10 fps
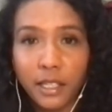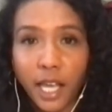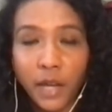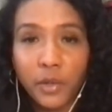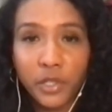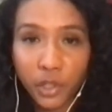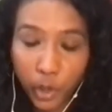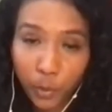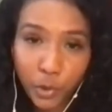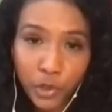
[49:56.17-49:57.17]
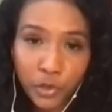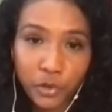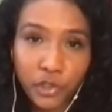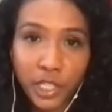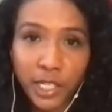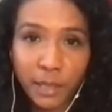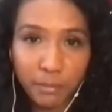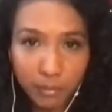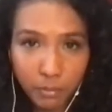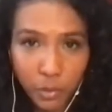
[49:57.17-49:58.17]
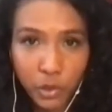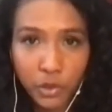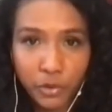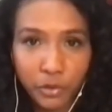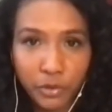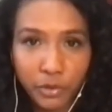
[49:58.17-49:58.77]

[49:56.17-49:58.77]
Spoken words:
I was taught you push through, chin up, push through.